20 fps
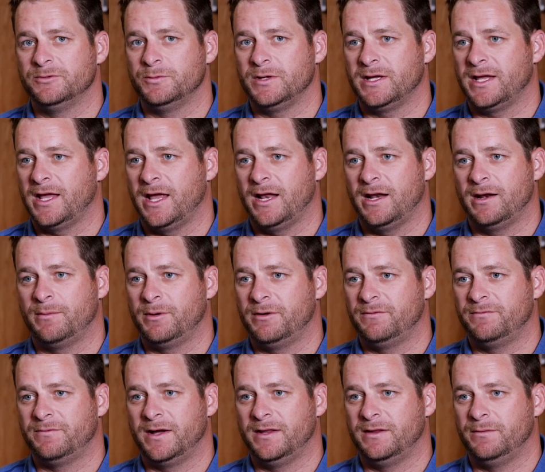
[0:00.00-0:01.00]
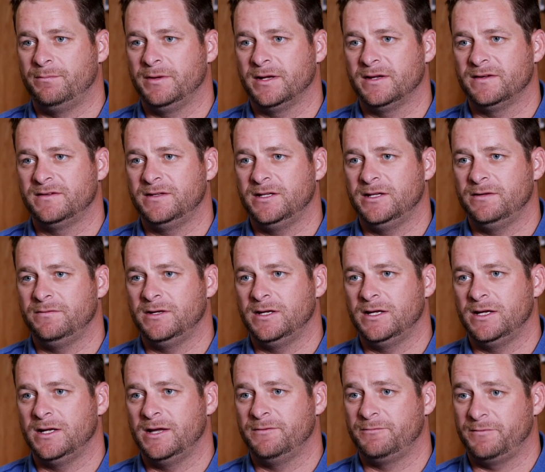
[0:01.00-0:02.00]
we can, I'm gonna find the biggest
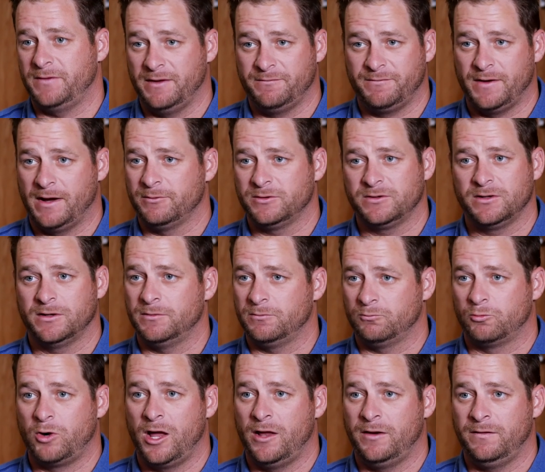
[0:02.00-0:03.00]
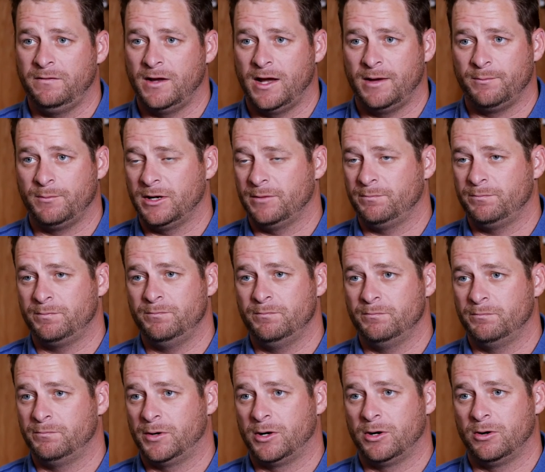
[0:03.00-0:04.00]
TV. If I was gonna run, I'm gonna
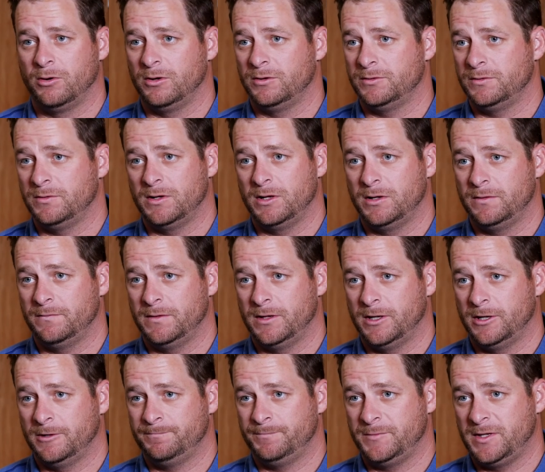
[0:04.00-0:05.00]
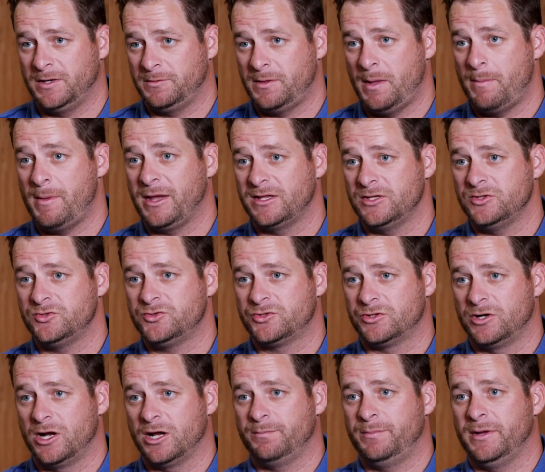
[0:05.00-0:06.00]
borrow a, they make these
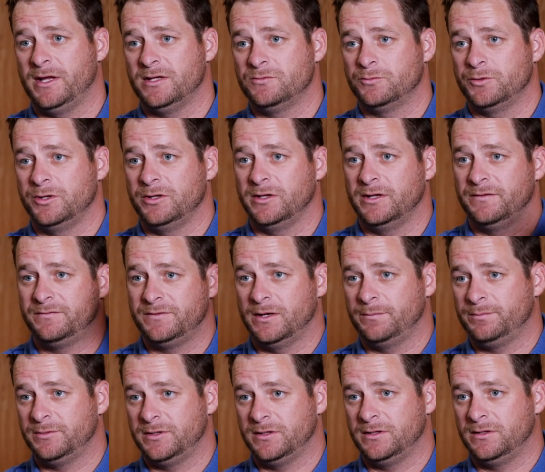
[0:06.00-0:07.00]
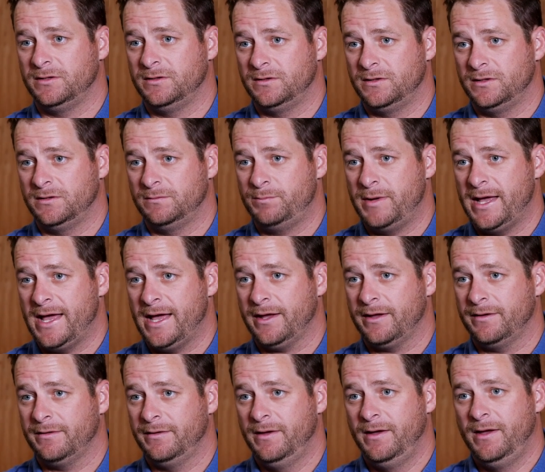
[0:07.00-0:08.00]
truck beds where you lift up the back
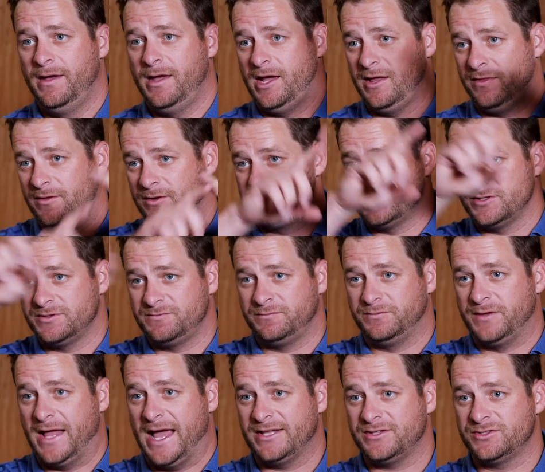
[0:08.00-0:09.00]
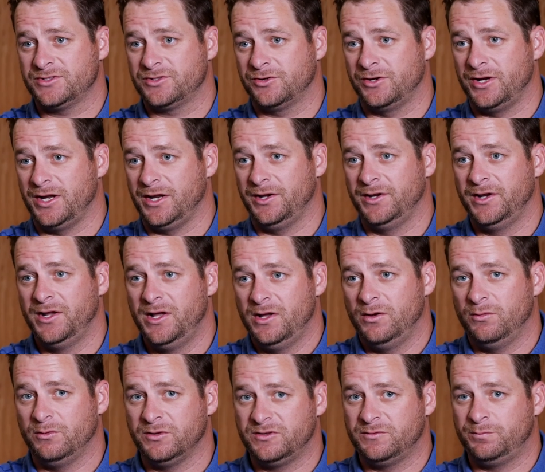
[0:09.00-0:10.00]
and there's just flat screen
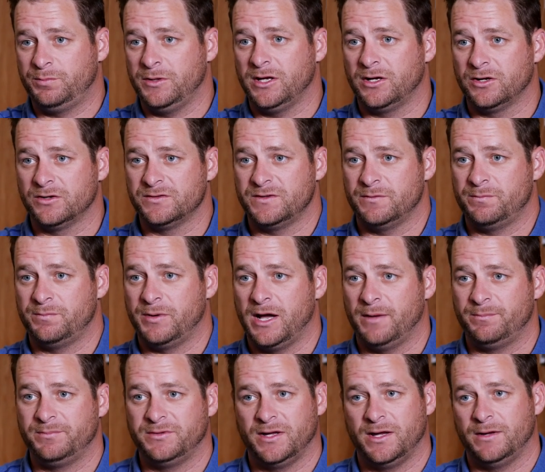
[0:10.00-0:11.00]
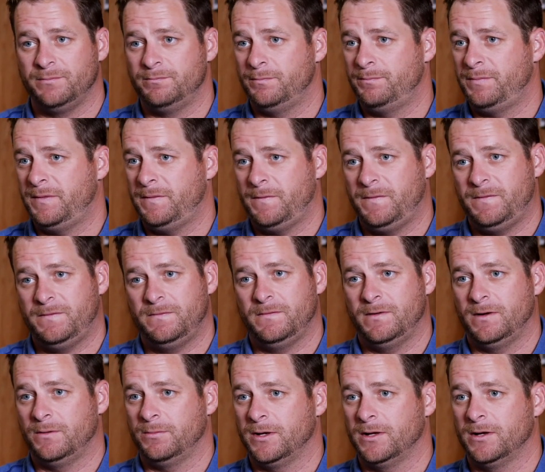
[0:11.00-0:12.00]
with speakers, it pops up,
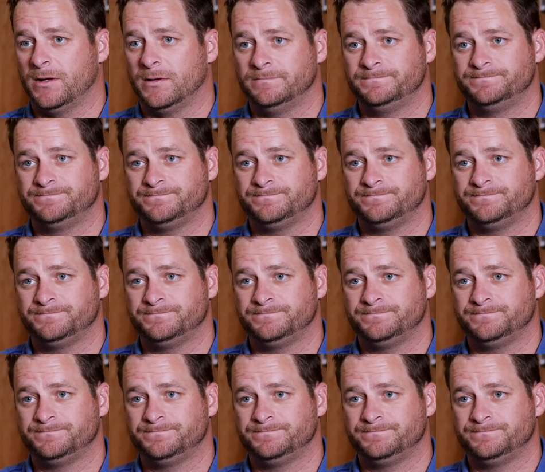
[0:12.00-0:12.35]
there we go.